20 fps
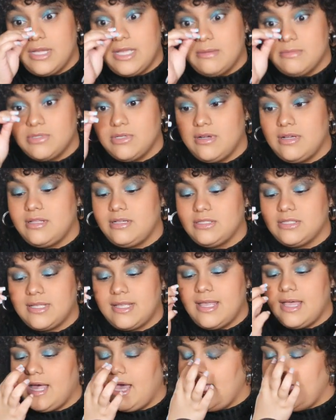I'm sorry there's
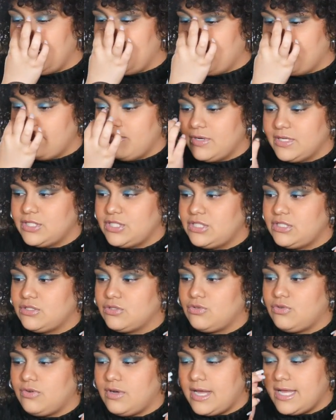cat hair everywhere. Jesus
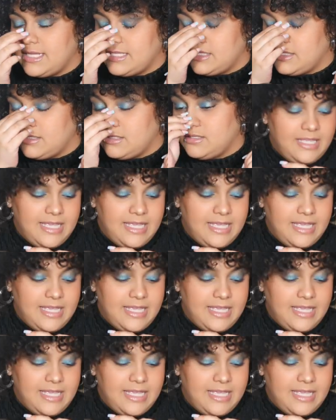Christ.